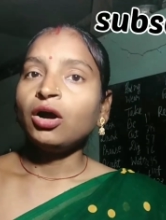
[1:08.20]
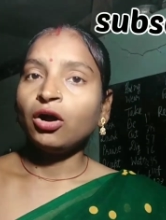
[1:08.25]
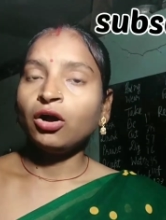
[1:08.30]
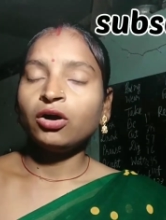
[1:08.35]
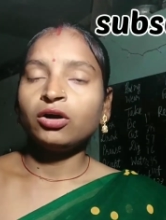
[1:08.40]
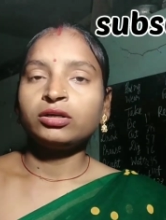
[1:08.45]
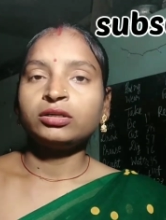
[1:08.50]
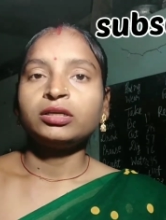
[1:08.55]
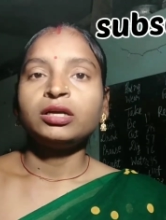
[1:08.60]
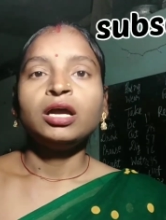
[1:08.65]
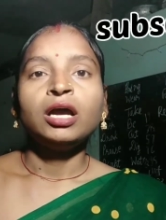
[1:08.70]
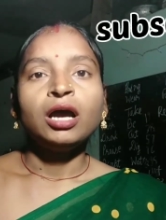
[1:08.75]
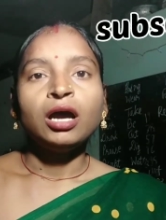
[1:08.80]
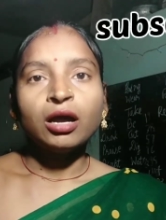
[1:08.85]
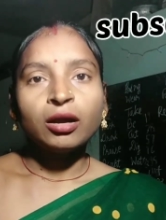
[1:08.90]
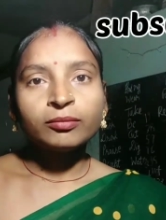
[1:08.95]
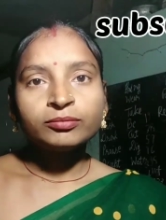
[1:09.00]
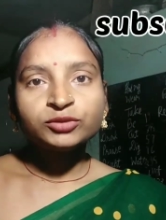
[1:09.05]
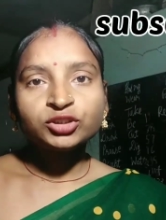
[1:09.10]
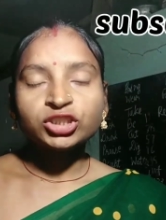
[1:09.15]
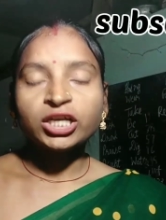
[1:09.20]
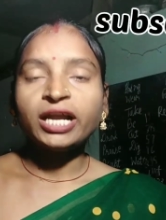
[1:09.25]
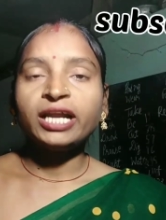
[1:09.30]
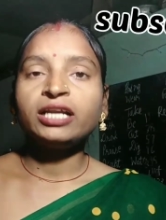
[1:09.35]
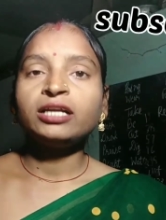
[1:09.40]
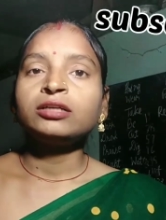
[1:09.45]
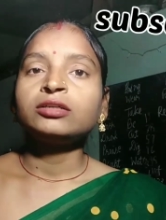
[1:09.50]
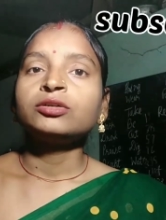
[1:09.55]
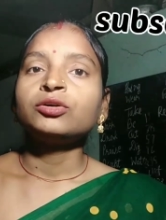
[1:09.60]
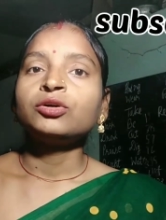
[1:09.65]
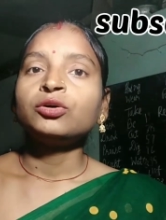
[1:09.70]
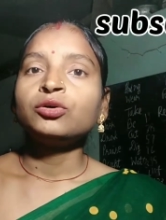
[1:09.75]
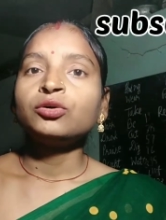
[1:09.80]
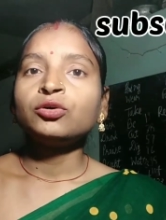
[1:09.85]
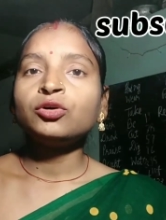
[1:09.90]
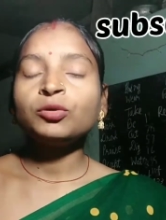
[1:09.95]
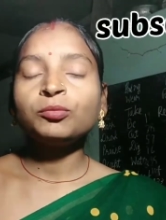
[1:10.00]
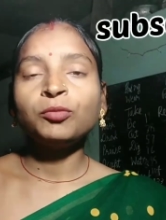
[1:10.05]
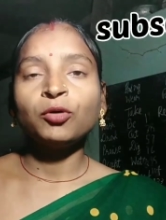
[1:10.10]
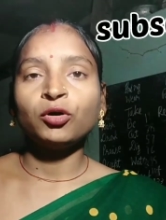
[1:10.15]
Or a child
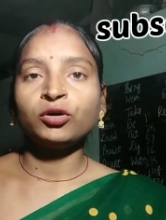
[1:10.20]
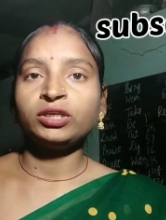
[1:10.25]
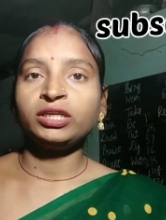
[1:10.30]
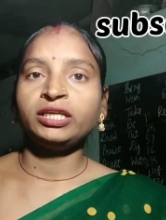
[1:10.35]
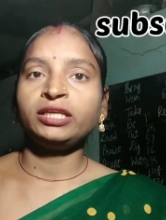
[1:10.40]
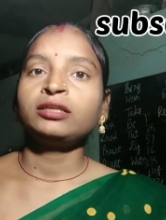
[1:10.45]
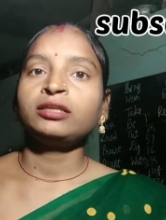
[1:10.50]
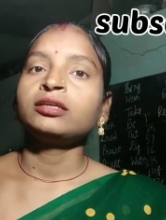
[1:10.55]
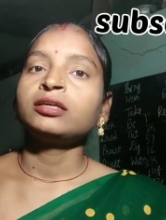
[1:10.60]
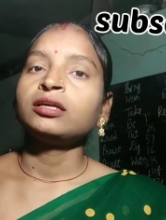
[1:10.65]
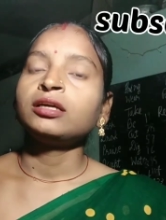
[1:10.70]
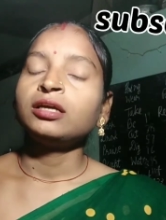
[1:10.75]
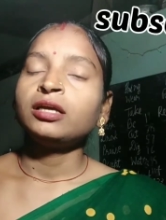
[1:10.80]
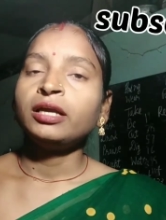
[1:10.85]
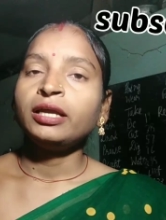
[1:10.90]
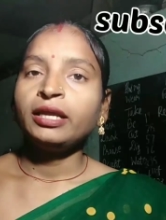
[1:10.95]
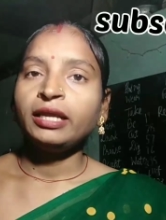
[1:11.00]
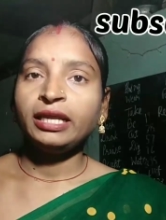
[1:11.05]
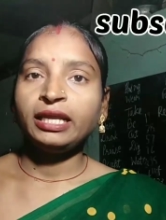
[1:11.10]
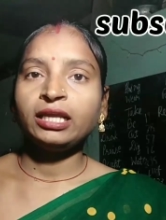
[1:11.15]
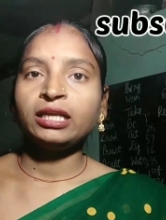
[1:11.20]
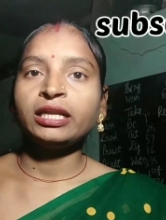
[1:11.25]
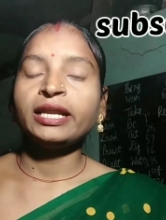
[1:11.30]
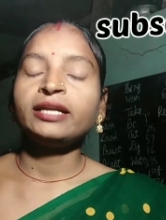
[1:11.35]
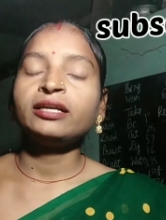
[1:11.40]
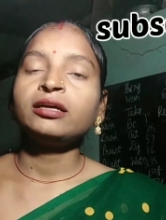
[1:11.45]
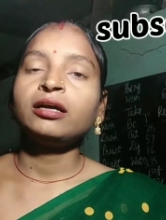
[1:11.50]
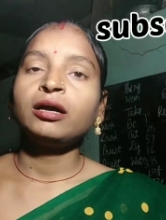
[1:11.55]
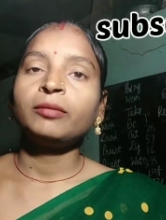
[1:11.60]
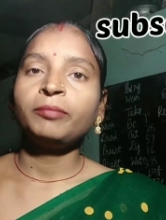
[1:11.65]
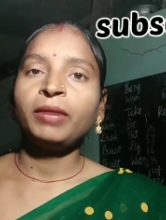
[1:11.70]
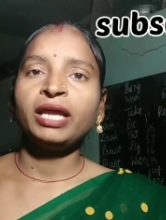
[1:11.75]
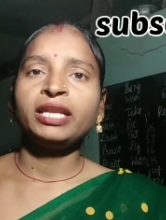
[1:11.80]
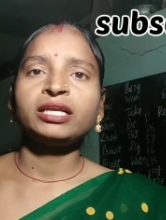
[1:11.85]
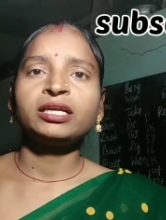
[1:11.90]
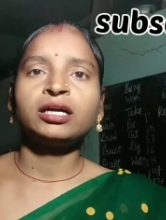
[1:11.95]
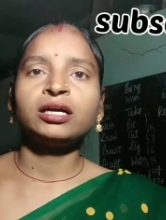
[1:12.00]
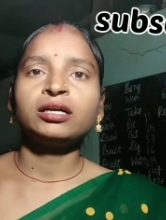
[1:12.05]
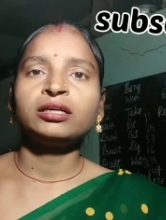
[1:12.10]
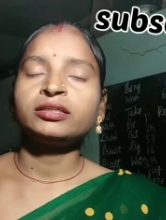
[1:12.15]
who born in England,
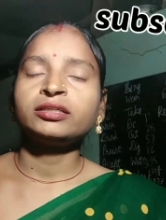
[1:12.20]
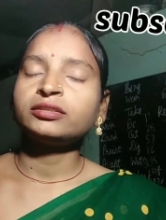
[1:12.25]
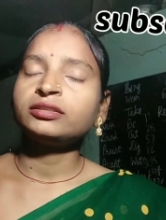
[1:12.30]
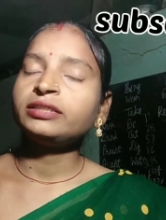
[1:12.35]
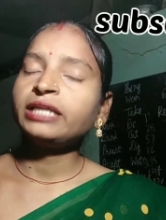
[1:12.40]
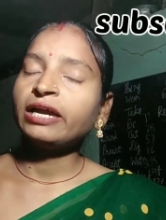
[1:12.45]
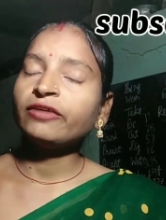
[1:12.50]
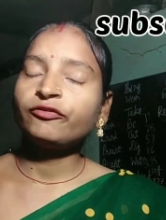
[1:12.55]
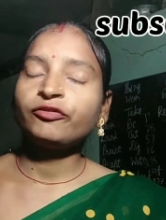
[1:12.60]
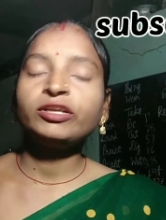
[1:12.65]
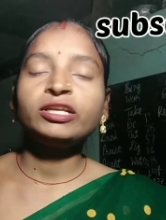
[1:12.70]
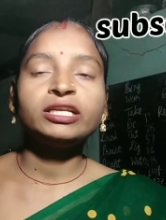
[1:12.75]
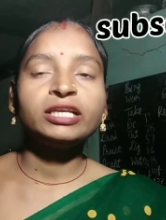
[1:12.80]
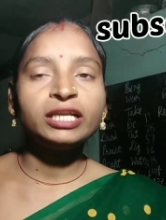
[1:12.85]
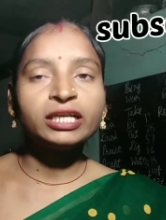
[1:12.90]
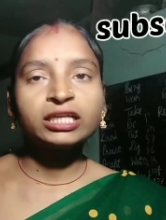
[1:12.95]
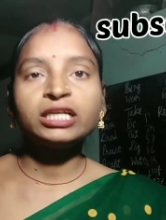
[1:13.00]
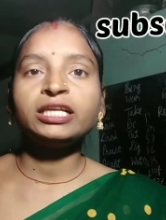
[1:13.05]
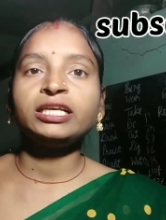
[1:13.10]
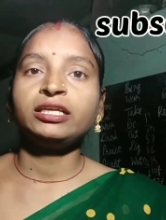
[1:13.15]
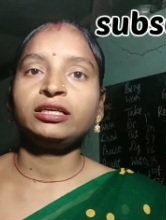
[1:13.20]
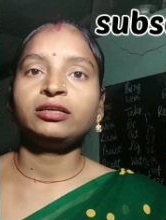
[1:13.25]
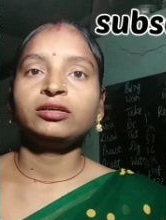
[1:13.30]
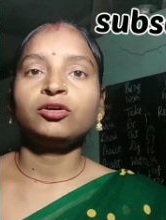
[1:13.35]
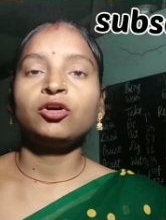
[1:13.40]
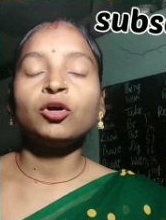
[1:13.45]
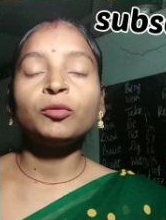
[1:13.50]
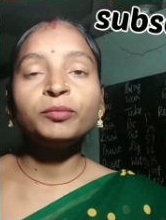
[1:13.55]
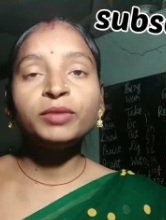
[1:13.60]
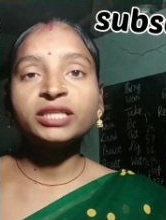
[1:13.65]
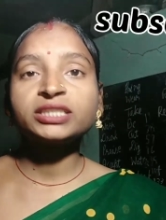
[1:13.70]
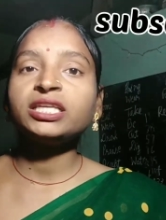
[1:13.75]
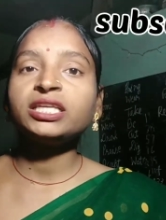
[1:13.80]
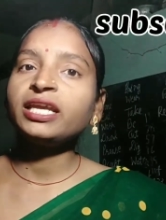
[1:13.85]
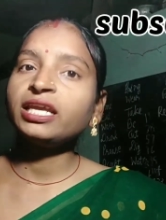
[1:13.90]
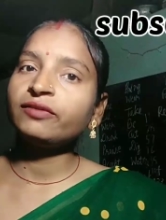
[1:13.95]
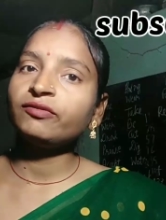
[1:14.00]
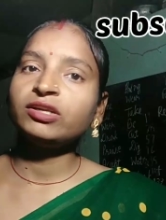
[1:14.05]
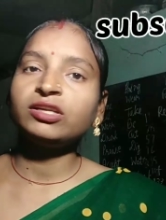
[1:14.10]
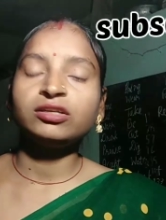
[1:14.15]
America, definitely, obviously
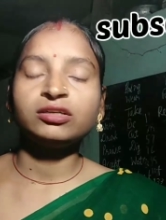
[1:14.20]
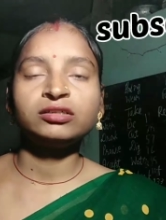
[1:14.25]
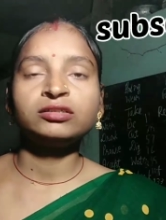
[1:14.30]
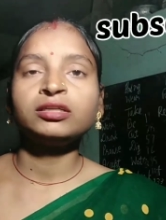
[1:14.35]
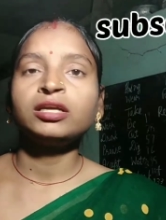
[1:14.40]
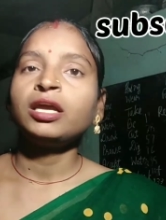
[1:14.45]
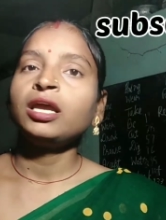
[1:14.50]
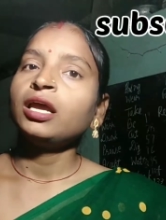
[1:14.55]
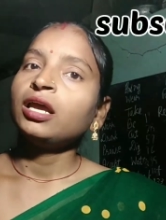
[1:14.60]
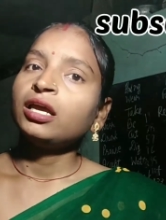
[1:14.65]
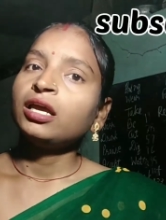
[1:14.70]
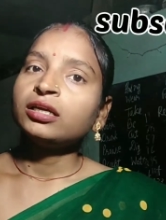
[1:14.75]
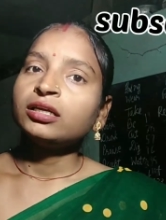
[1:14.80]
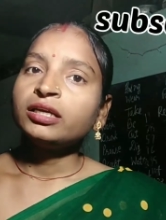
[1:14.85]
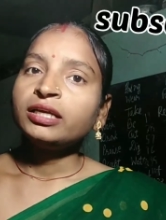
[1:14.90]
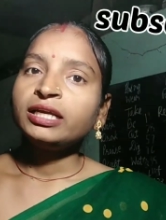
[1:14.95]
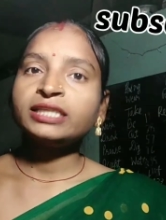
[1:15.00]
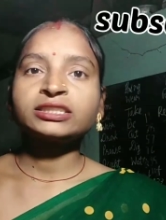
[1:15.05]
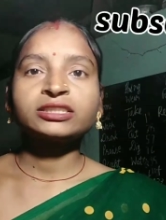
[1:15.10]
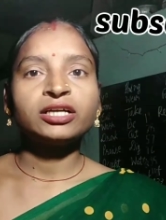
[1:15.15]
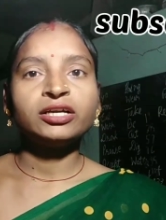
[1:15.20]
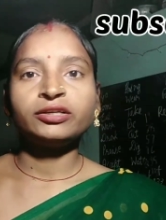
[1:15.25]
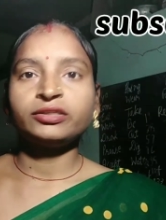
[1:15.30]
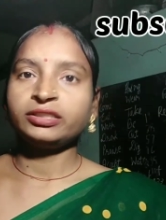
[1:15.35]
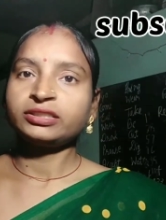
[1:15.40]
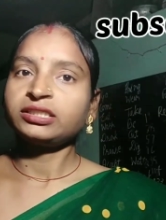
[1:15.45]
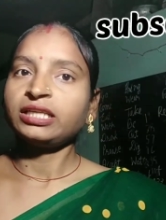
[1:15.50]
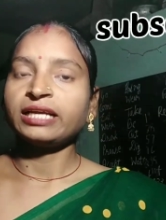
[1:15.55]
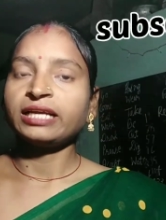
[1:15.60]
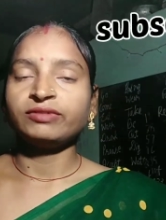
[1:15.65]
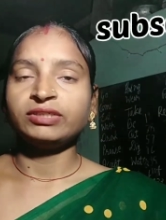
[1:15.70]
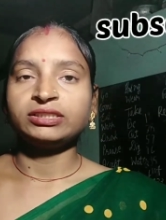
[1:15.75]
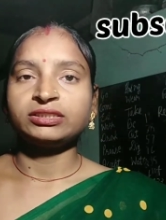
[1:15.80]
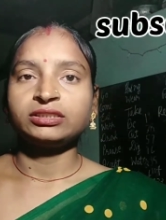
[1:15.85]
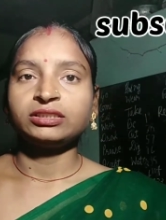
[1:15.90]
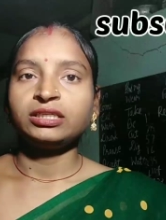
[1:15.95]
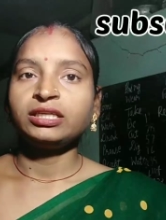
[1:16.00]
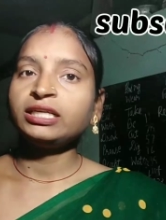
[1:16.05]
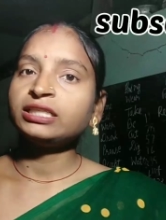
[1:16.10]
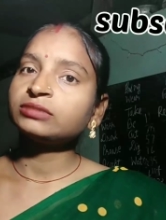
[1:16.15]
he will learn his country's language,
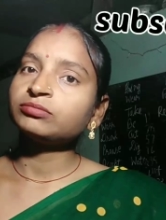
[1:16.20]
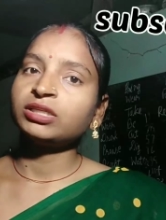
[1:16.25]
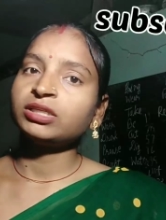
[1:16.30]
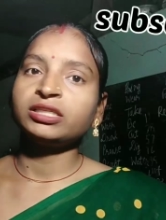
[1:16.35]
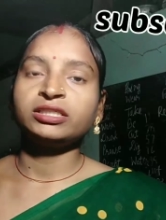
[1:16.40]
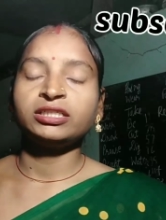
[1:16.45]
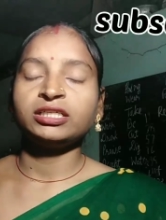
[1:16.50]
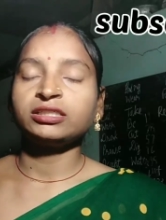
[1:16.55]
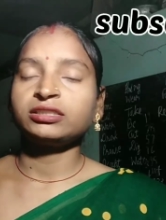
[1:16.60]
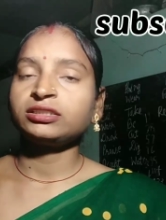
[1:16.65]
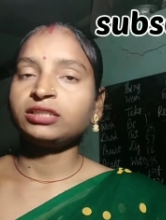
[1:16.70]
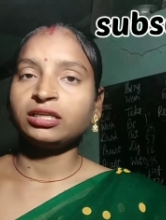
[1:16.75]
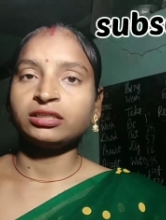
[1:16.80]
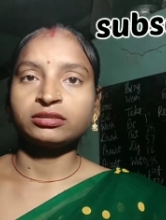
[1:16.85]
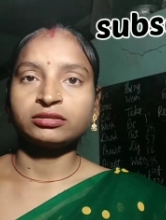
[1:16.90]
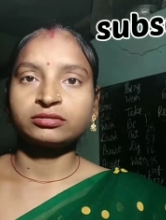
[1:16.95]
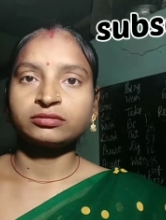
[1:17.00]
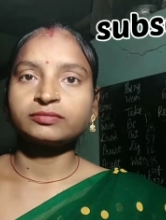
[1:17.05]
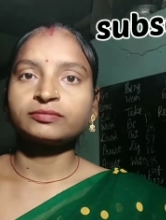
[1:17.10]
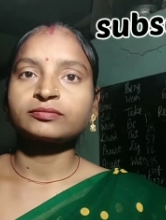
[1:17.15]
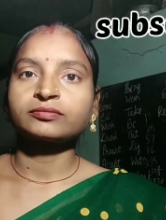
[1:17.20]
his mother tongue.